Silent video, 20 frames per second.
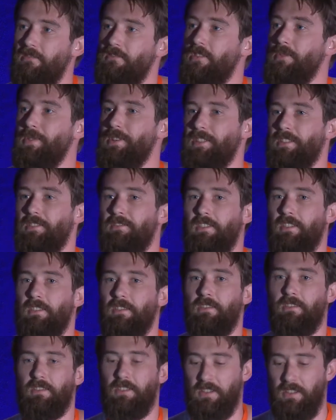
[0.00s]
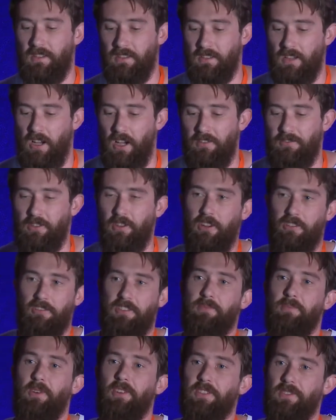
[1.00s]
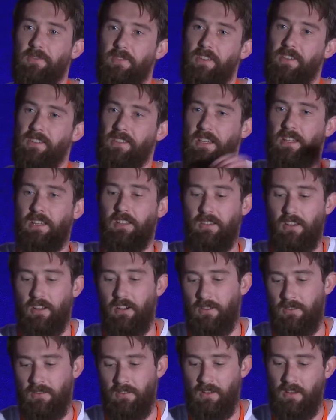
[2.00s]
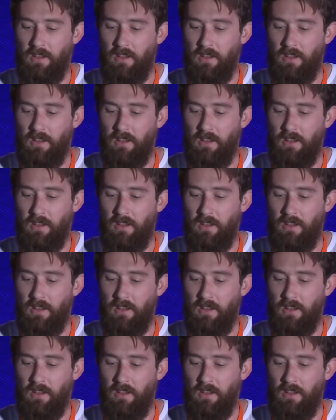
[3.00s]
request event says, I've got a response for this, here you go,